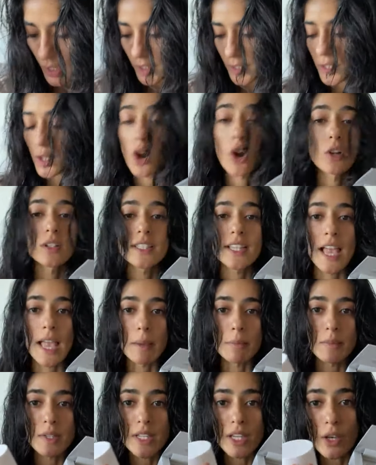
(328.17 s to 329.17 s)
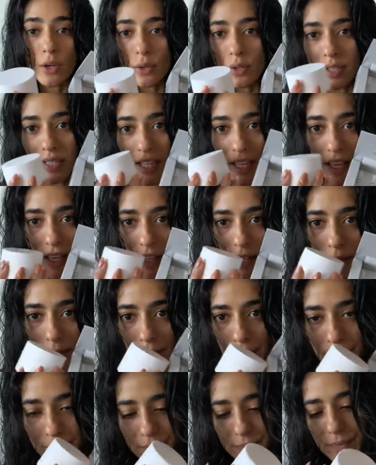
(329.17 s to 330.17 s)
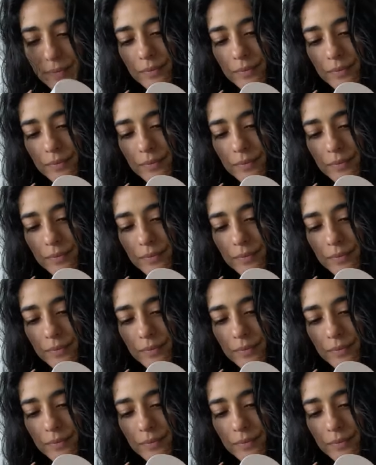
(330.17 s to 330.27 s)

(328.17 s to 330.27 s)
It's called MDO Skin.